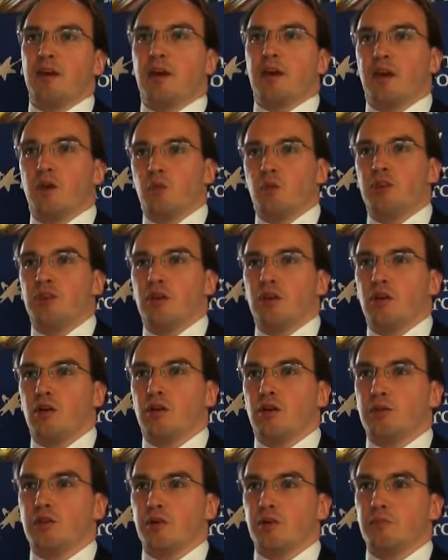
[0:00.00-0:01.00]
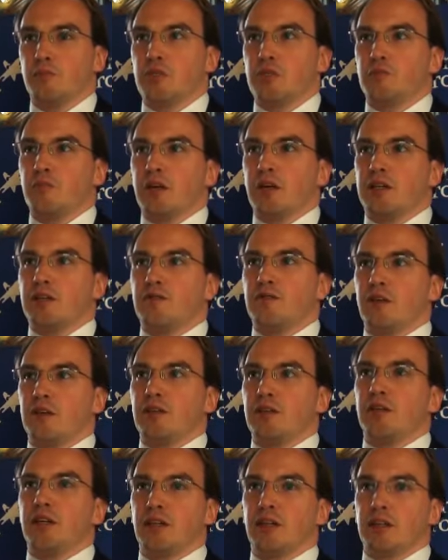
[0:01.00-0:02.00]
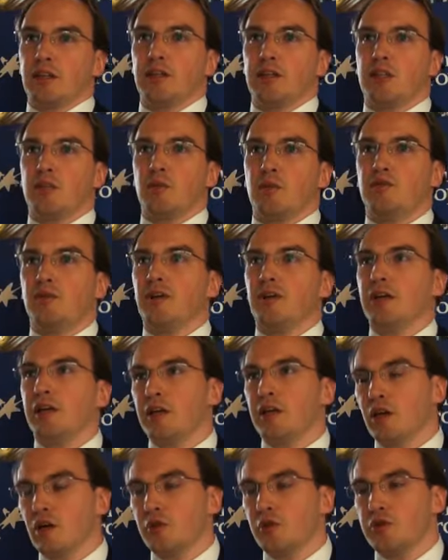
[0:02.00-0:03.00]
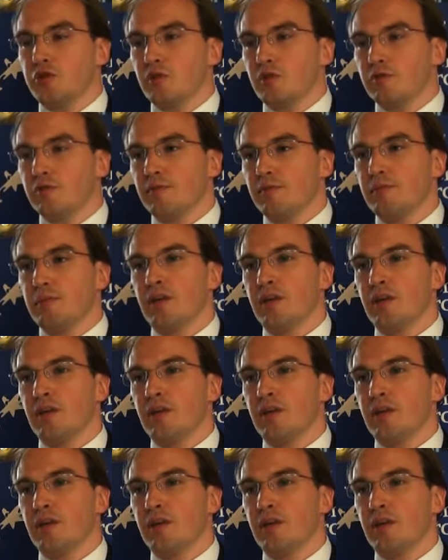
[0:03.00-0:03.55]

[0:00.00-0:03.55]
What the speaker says: And with that longer-term perspective, I think it needs to be very inclusive.